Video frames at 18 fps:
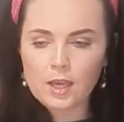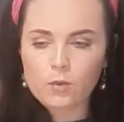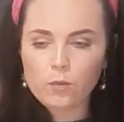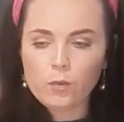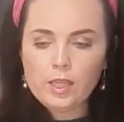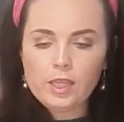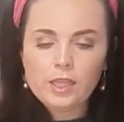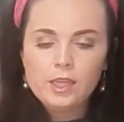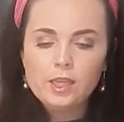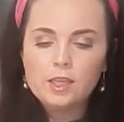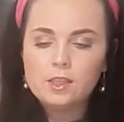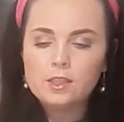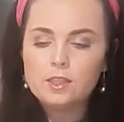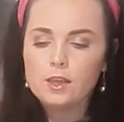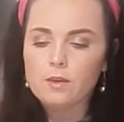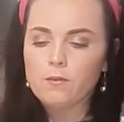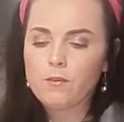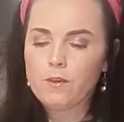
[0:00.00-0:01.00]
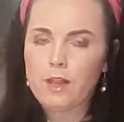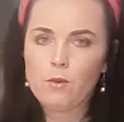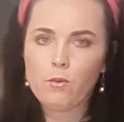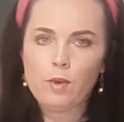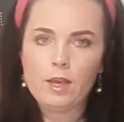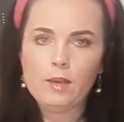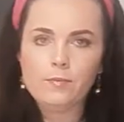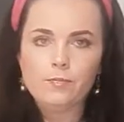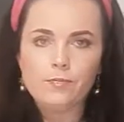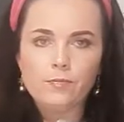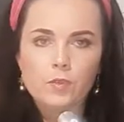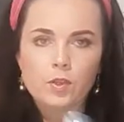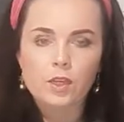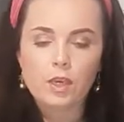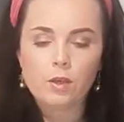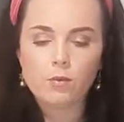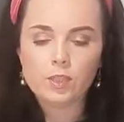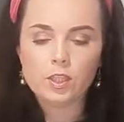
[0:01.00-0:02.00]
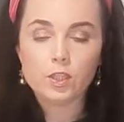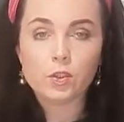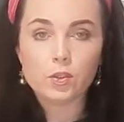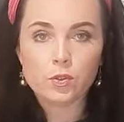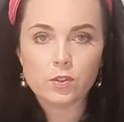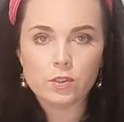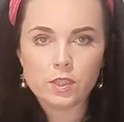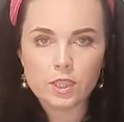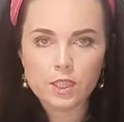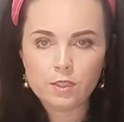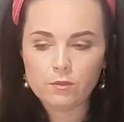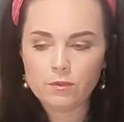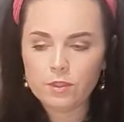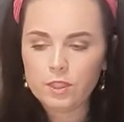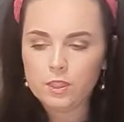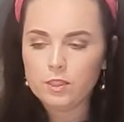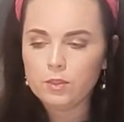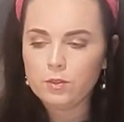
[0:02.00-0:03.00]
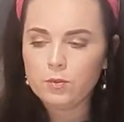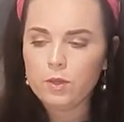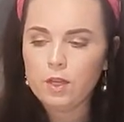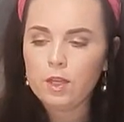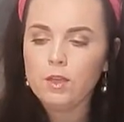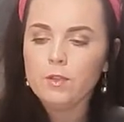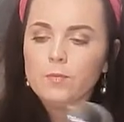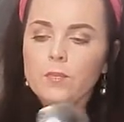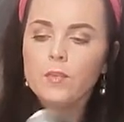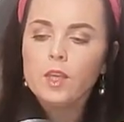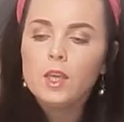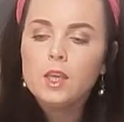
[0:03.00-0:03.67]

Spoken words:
We need flour. Okay, we need to sieve it as well.